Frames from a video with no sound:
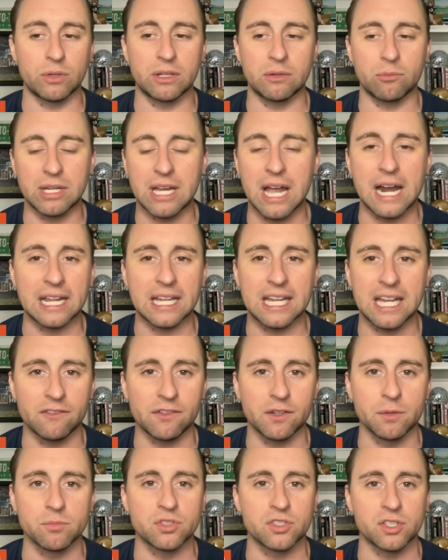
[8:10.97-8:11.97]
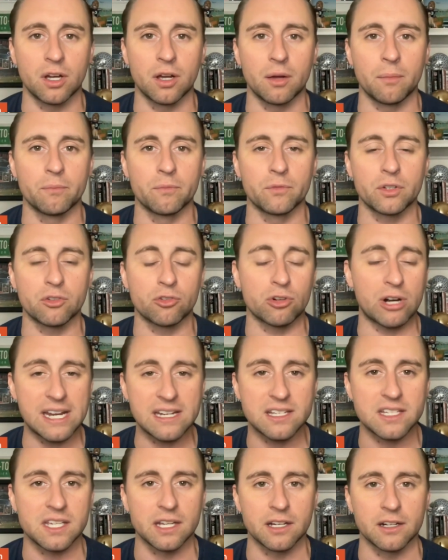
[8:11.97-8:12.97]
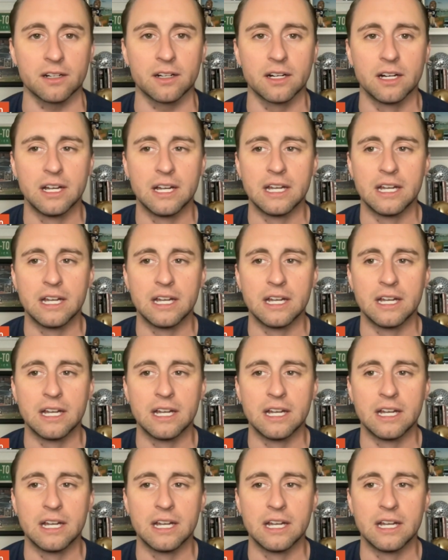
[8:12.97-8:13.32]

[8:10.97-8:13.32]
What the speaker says: got to give him some grace here.